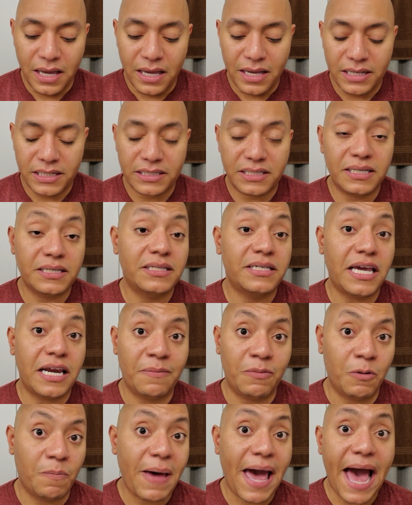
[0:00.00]

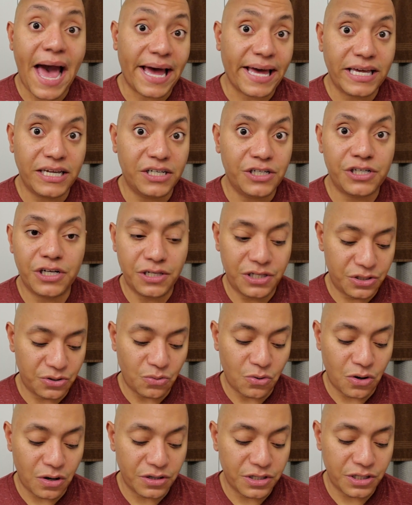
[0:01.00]
sustainable package
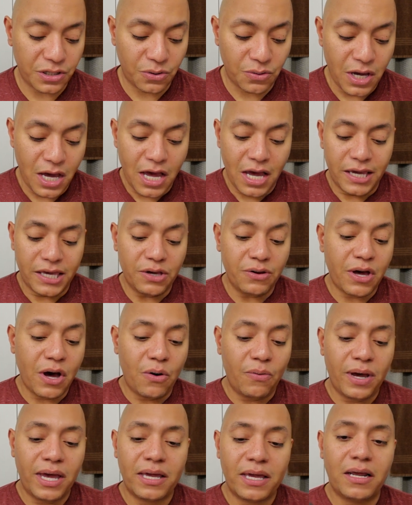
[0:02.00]
store. So you
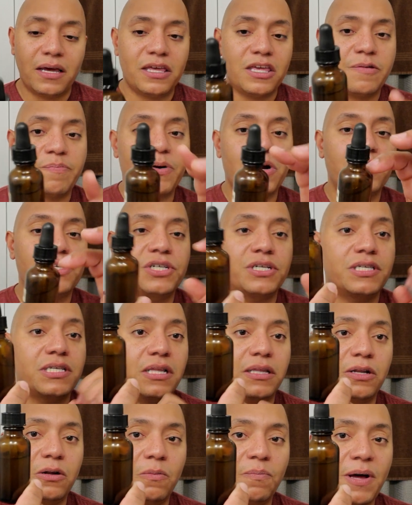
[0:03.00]
go in, you purchase a
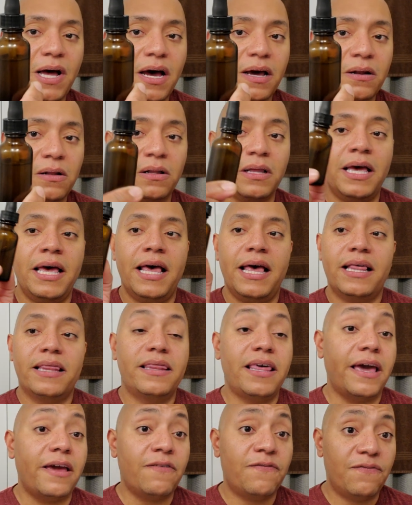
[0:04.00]
little bottle,
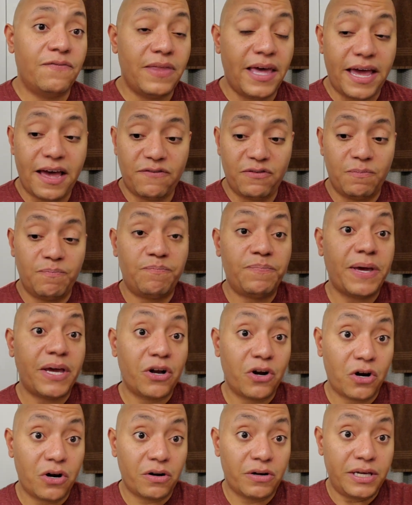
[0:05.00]
they have a
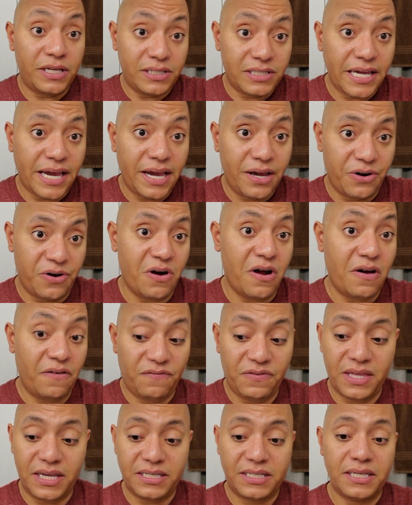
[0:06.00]
bigger container of
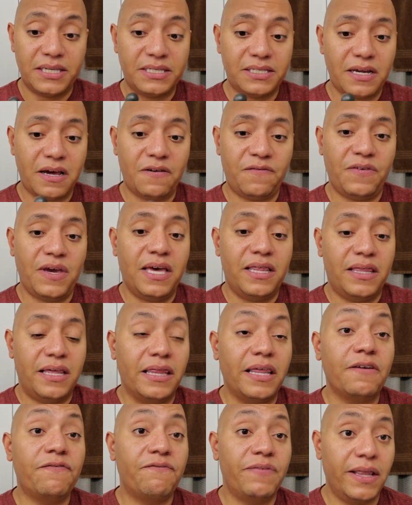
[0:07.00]
this stuff, and then
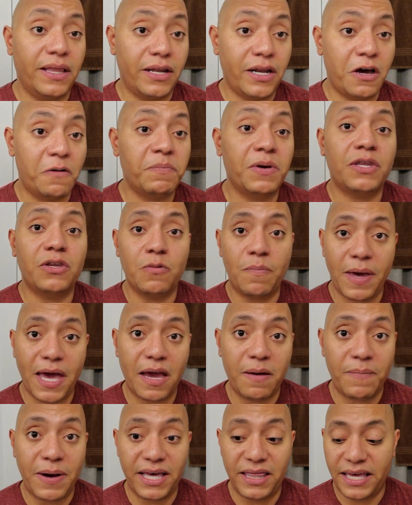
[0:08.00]
they fill it up and you pay
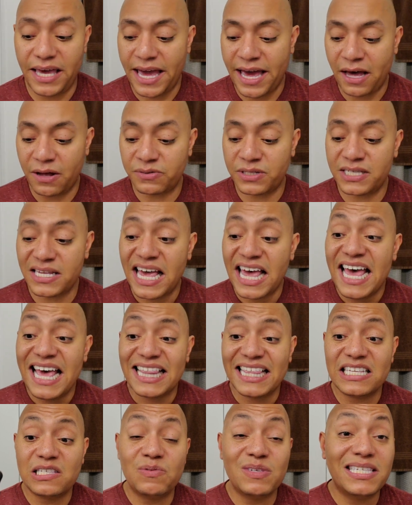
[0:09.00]
by the ounce.
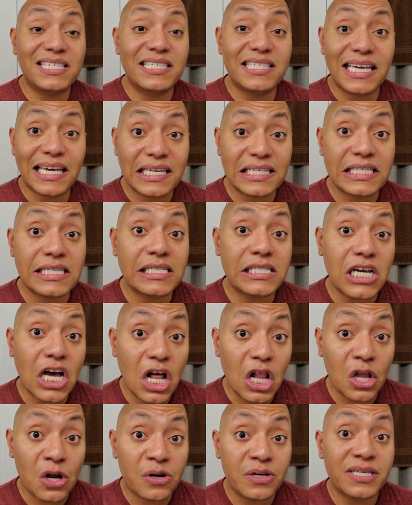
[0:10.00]
This was
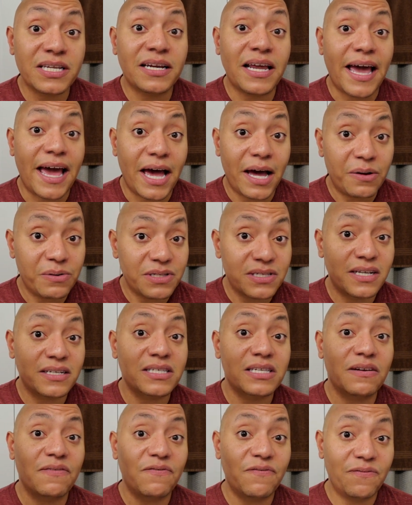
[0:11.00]
$6 an ounce. That's
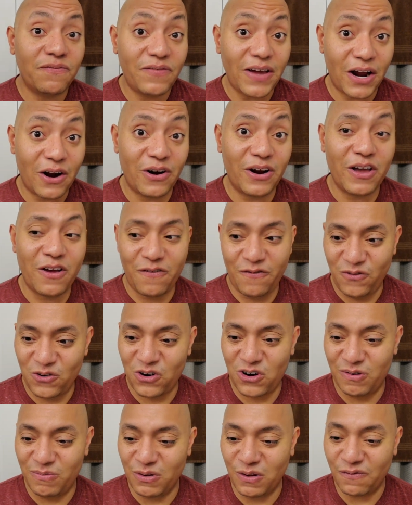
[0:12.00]
very
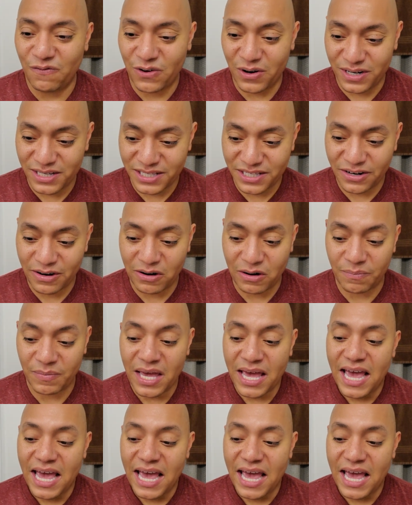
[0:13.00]
affordable for a serum,